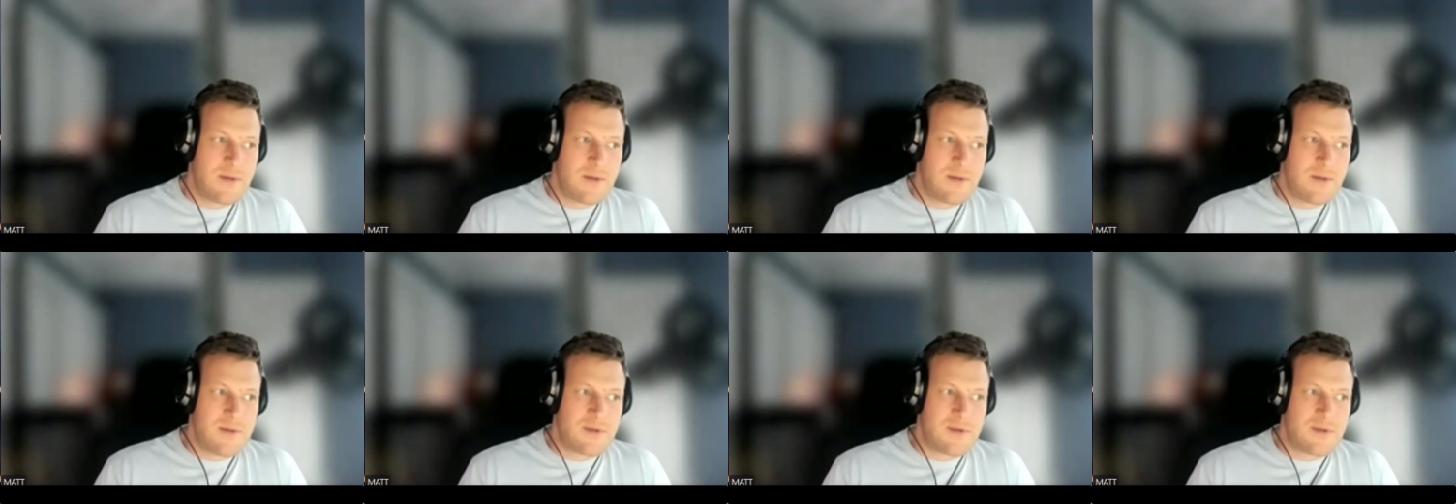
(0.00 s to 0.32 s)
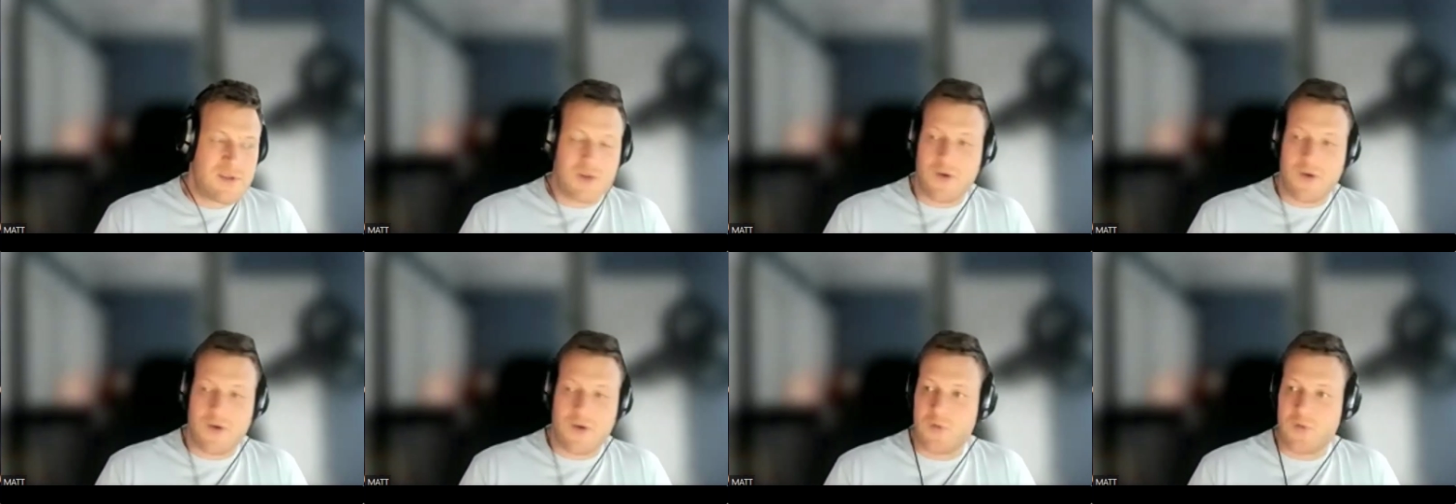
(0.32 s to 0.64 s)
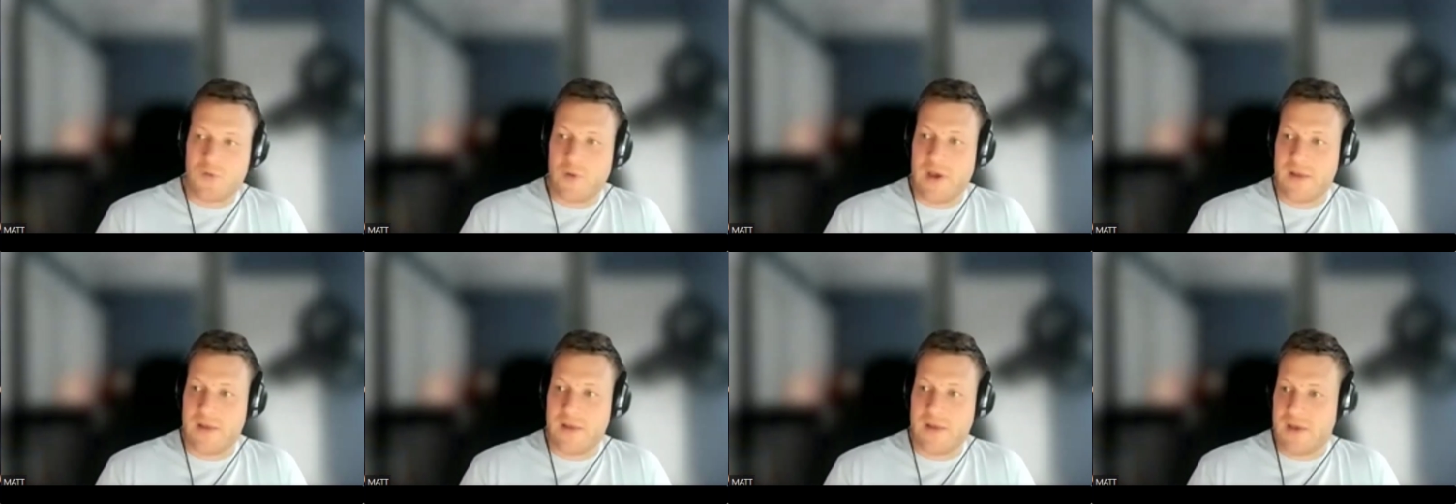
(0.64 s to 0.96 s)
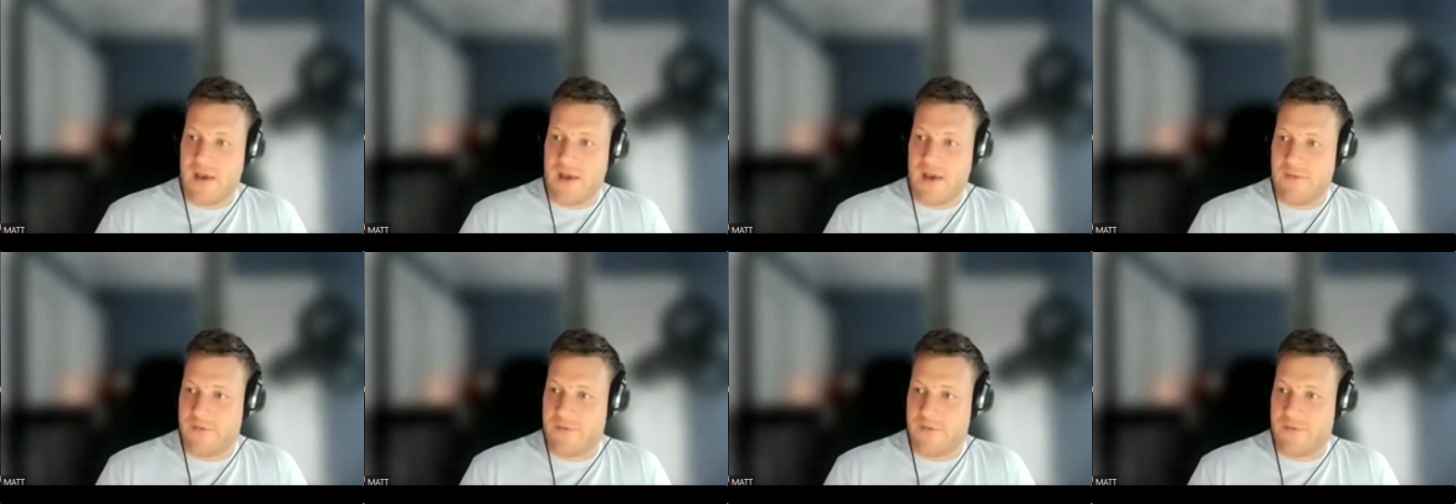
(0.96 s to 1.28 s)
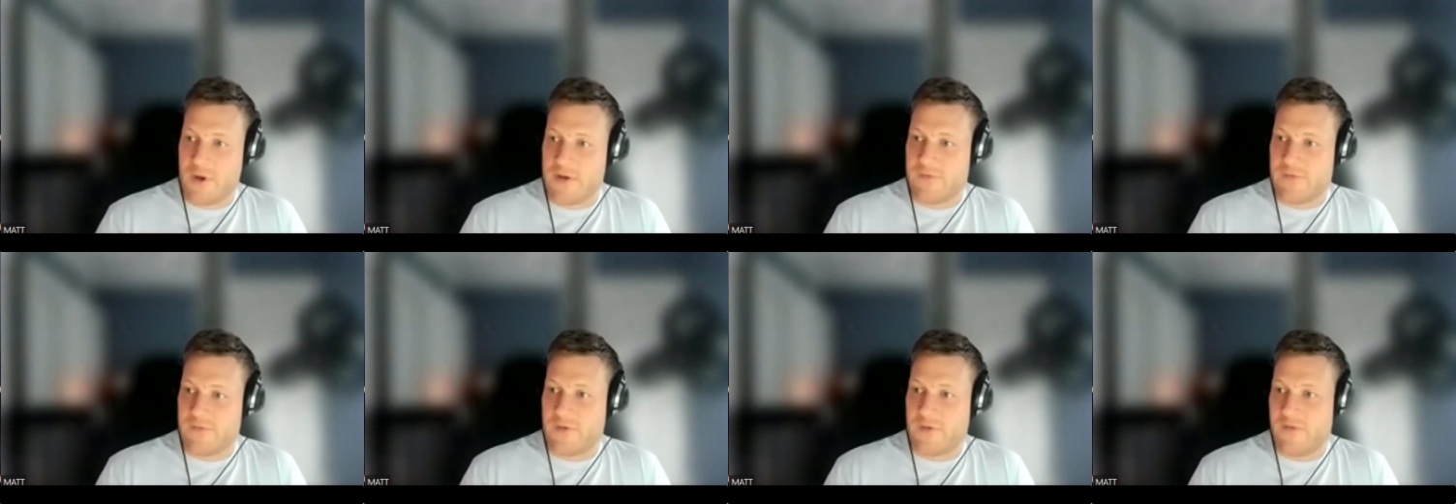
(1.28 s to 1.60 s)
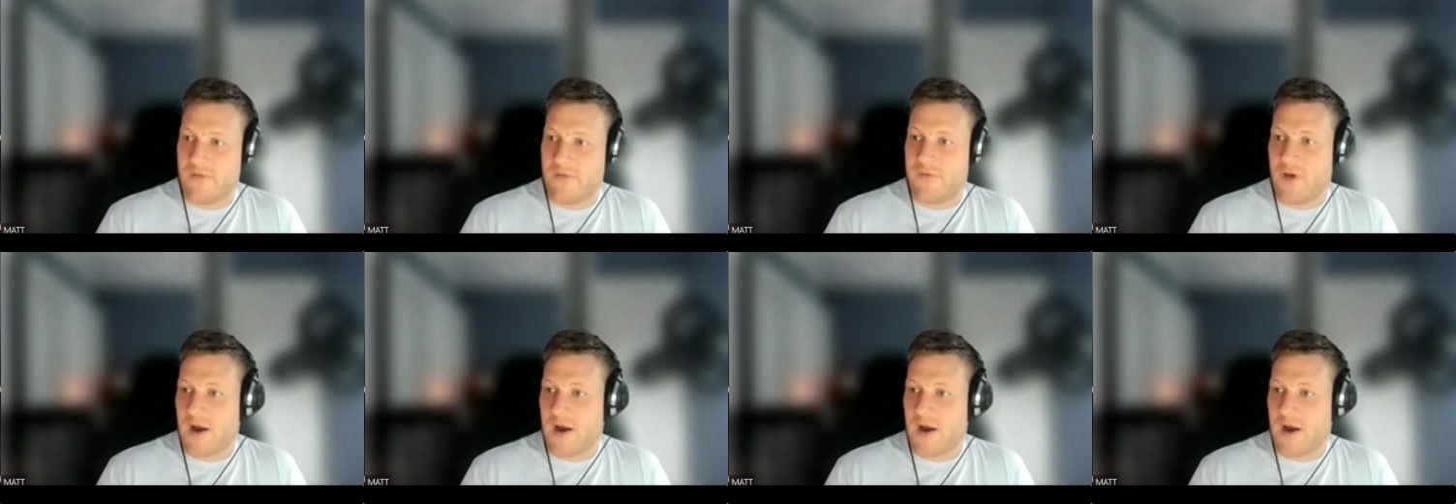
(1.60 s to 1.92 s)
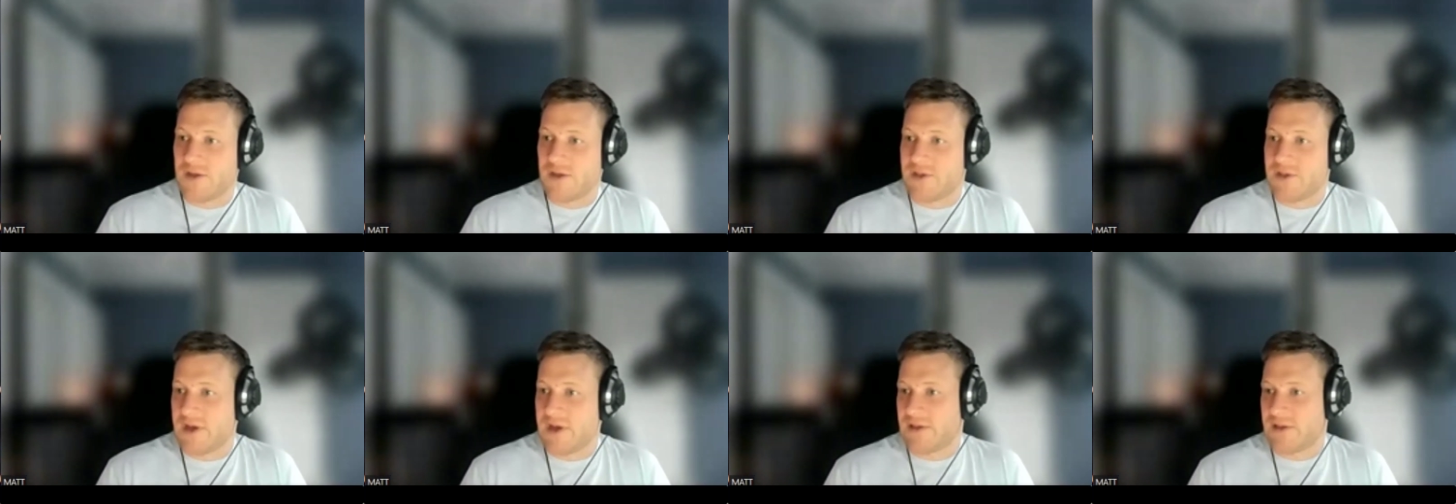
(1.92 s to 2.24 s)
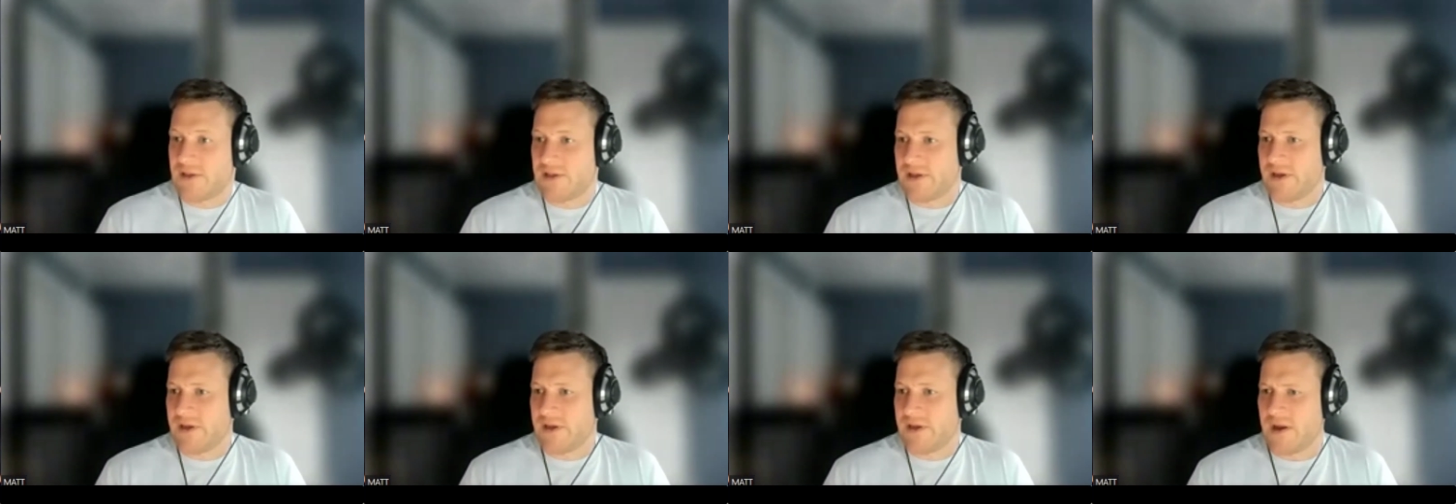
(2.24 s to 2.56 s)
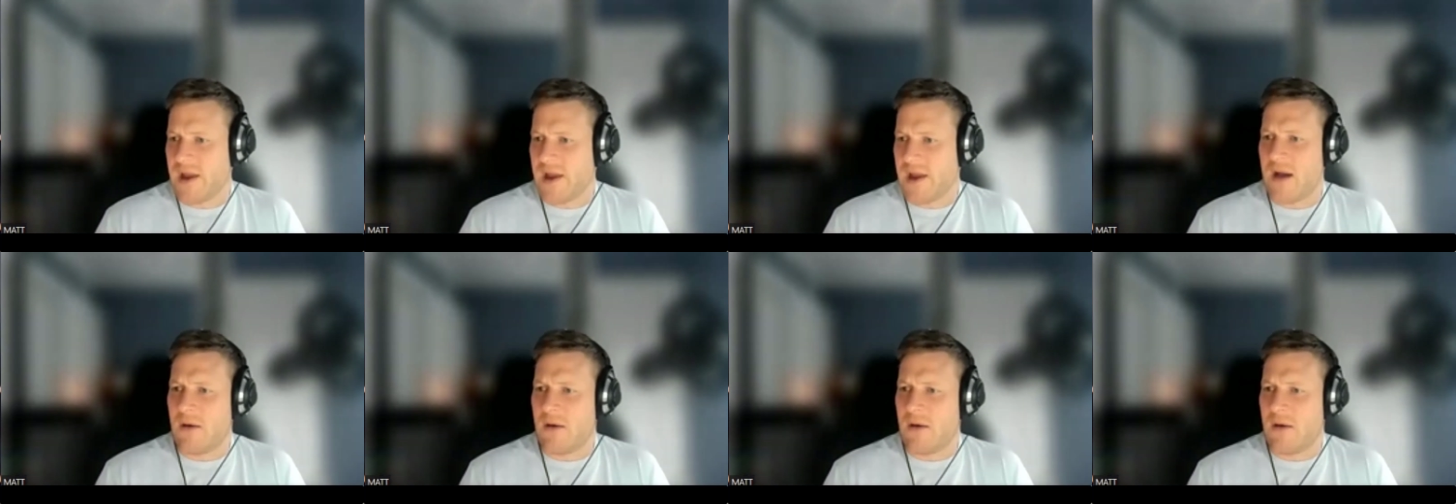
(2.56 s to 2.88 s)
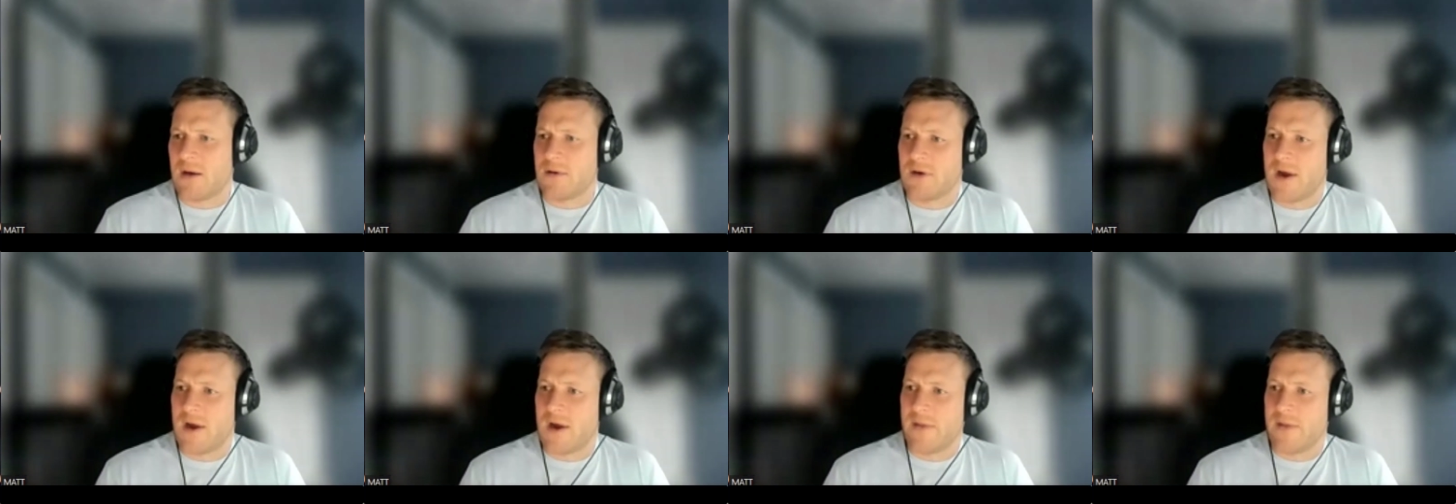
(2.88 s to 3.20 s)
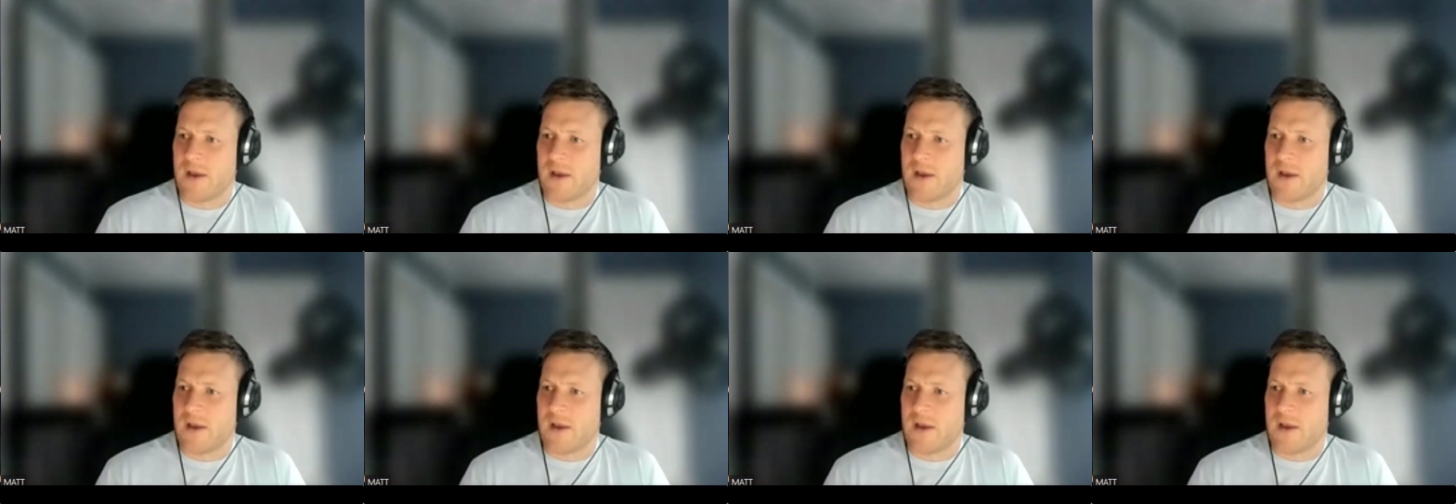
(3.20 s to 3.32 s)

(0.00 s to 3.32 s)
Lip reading: software to F-35 fighter jets in an hour, right?